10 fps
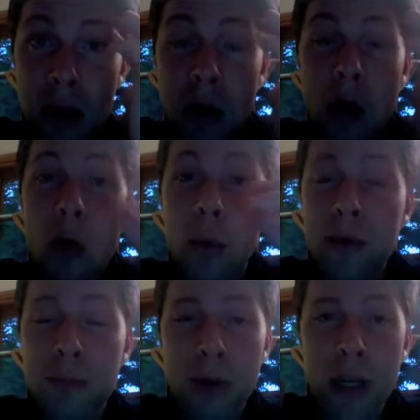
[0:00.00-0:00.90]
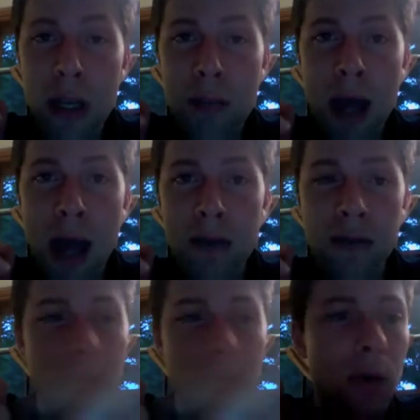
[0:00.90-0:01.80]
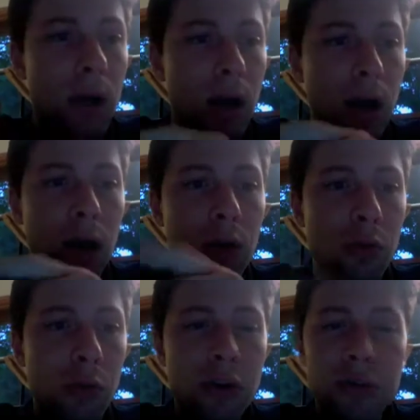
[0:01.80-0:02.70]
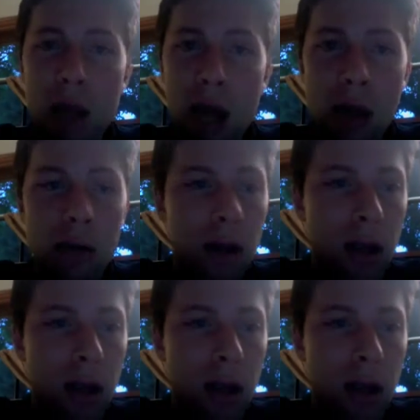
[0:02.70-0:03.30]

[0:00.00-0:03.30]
always bringing it back to who are you now,